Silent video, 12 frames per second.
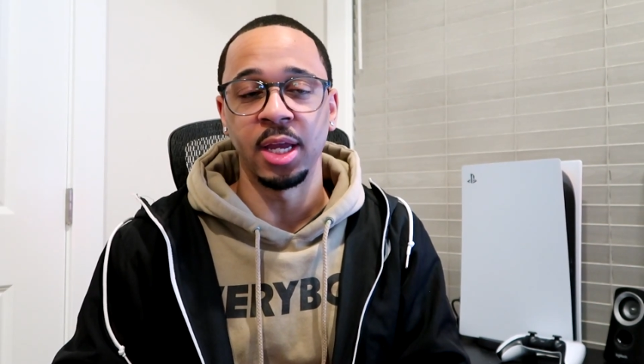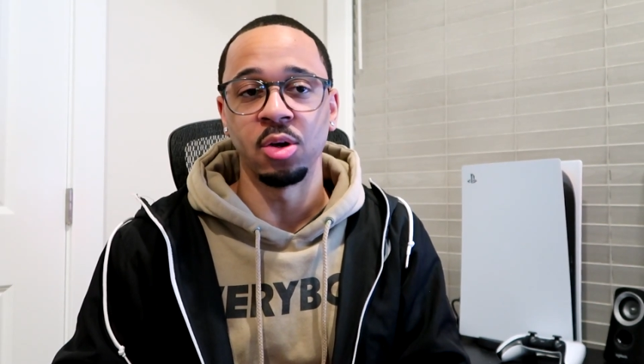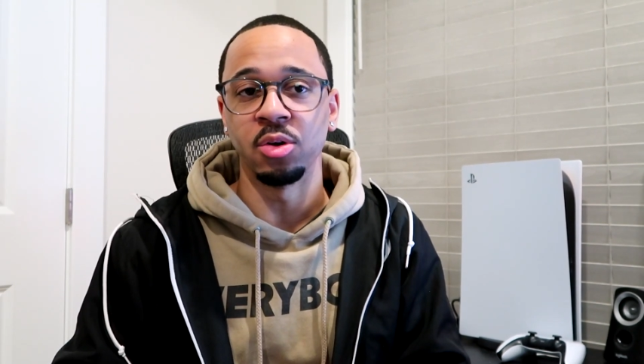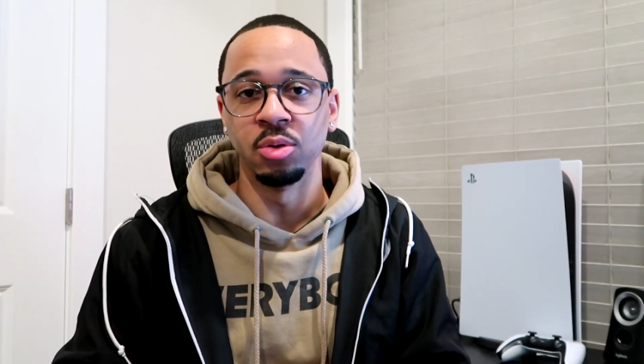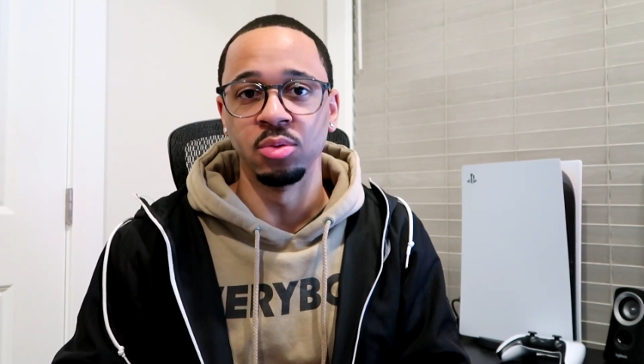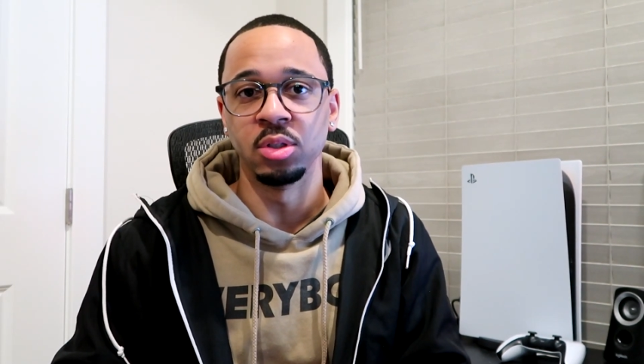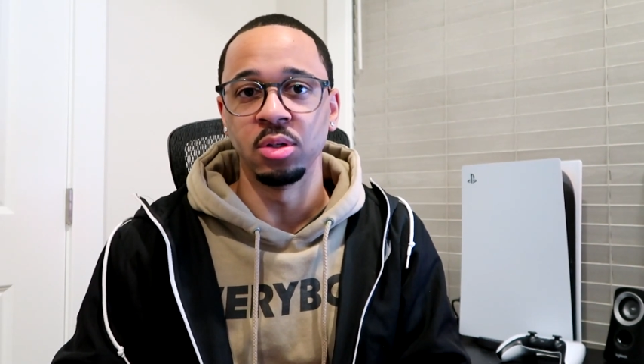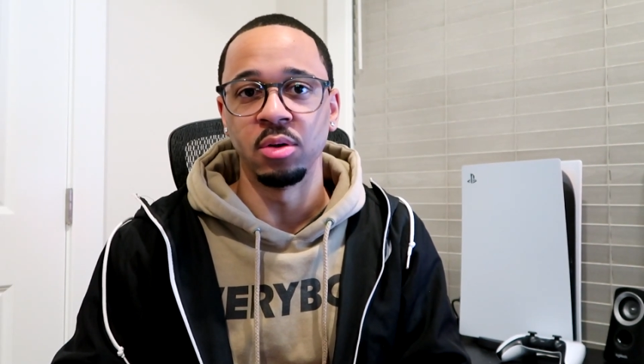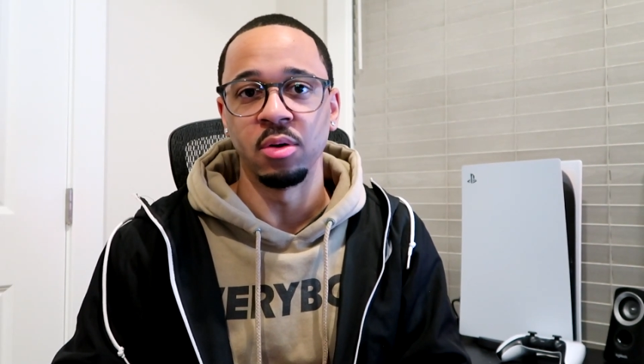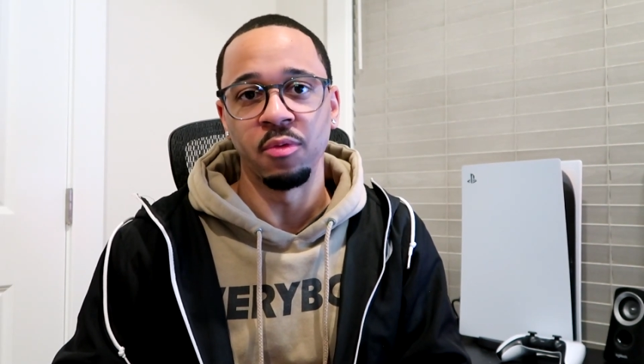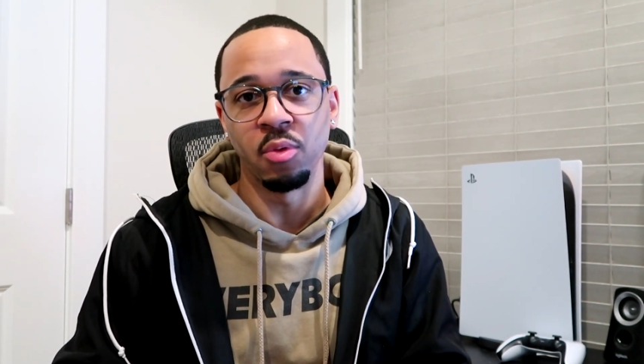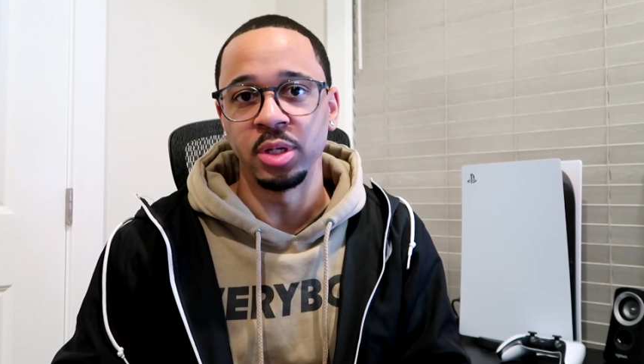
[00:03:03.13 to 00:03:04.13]
you're using
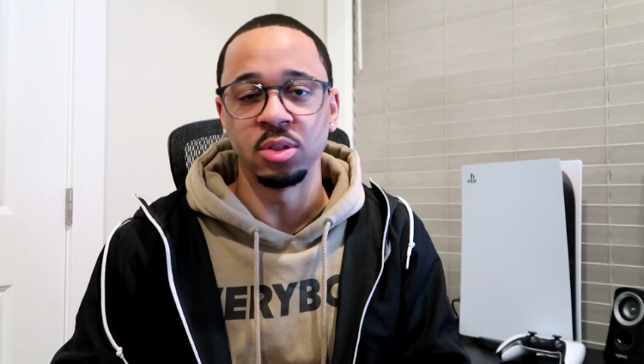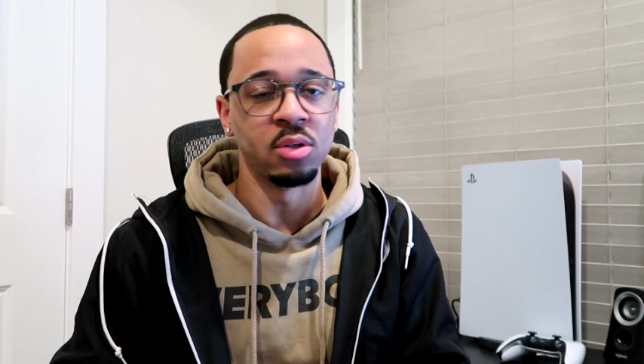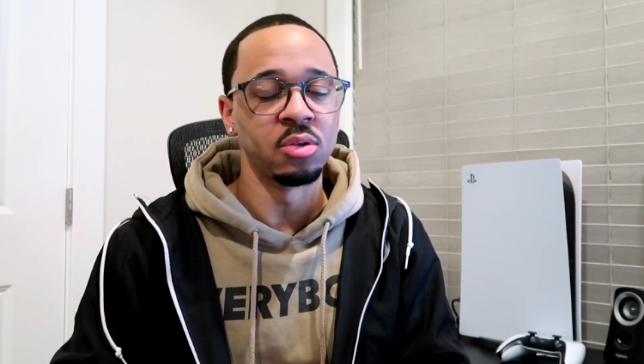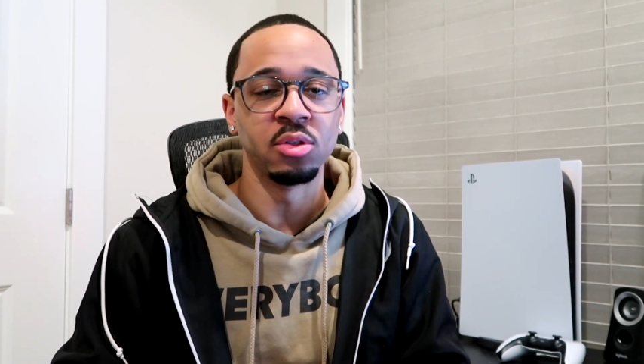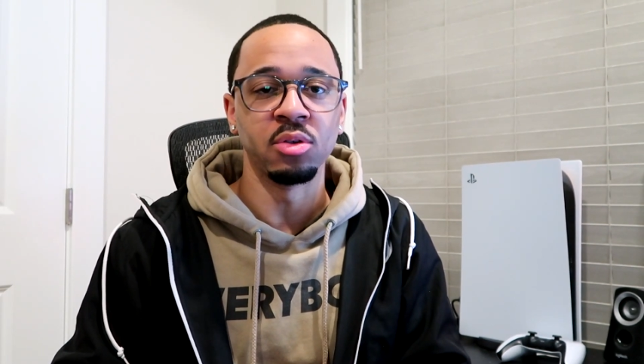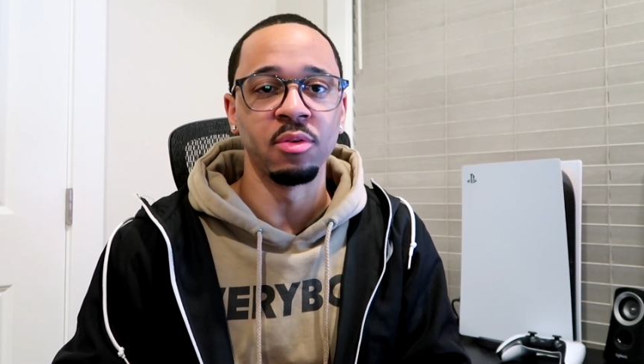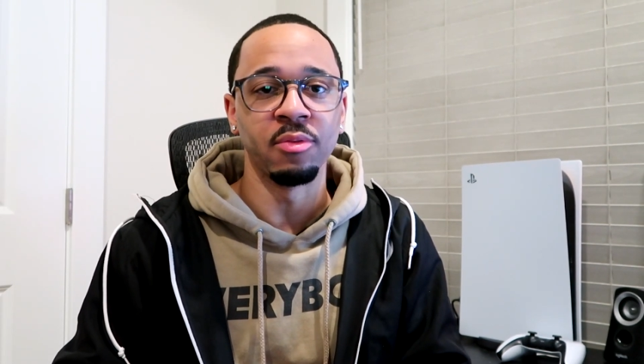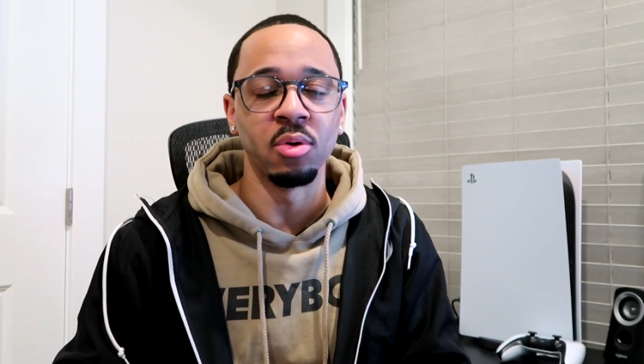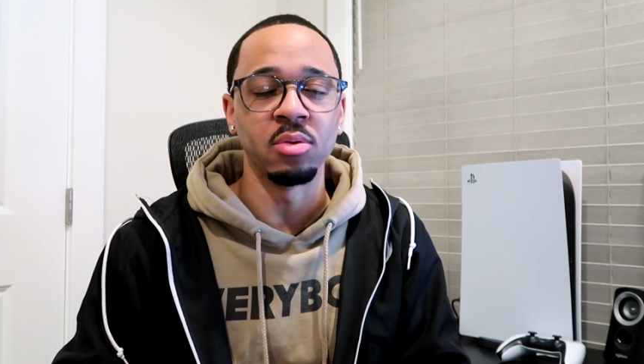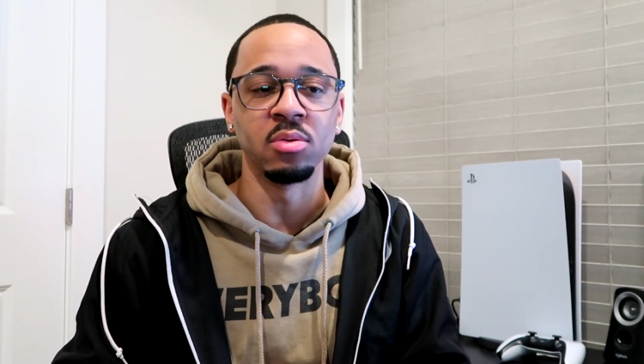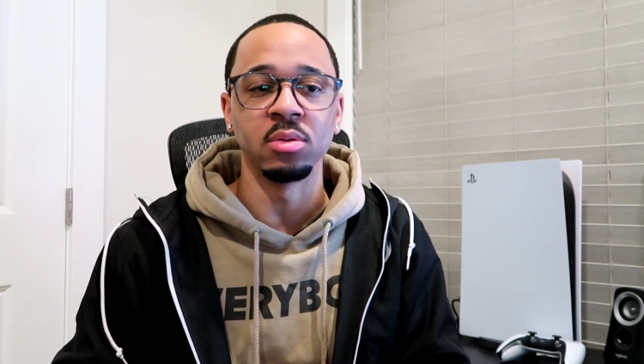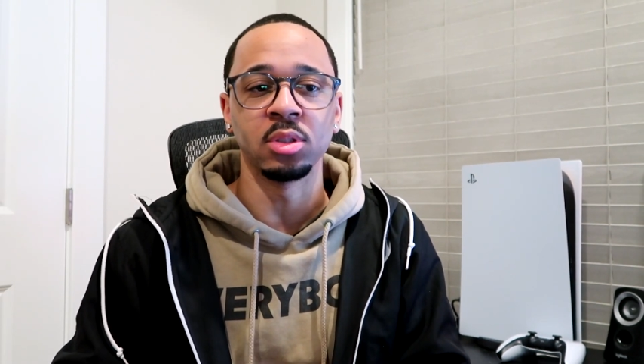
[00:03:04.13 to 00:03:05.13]
your voice, you're using your
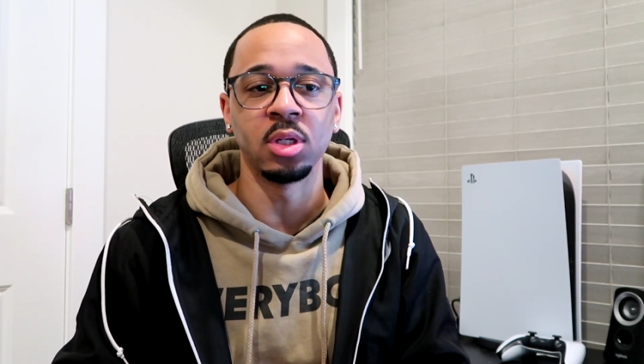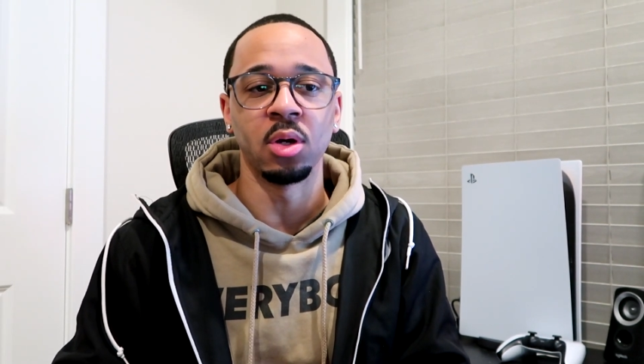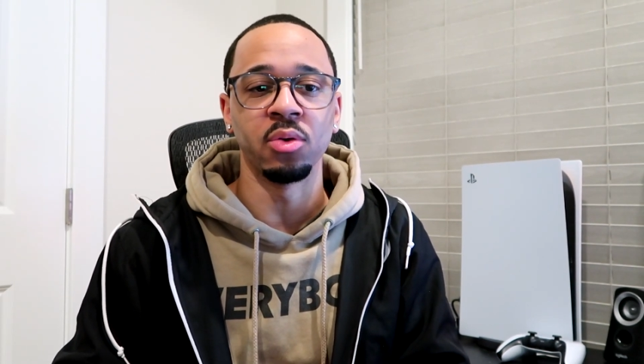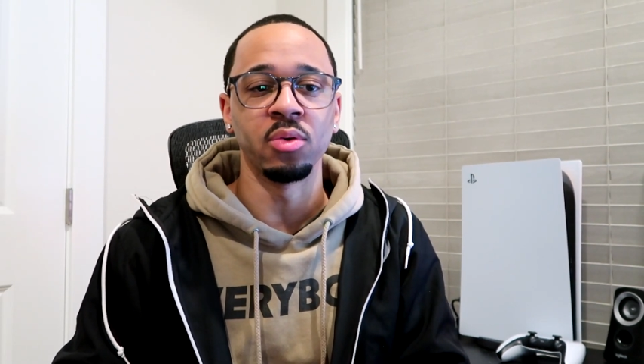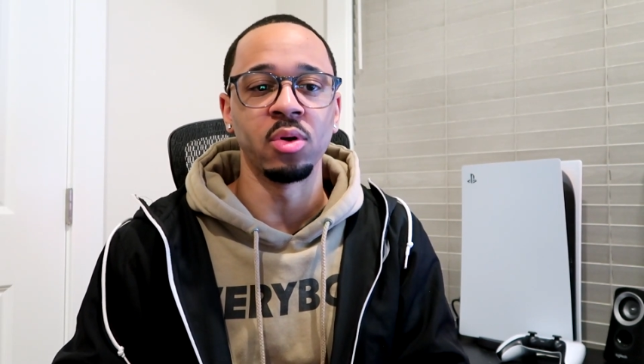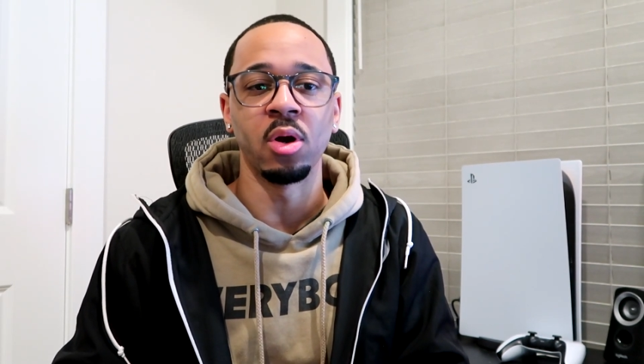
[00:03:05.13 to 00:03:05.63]
vocals, so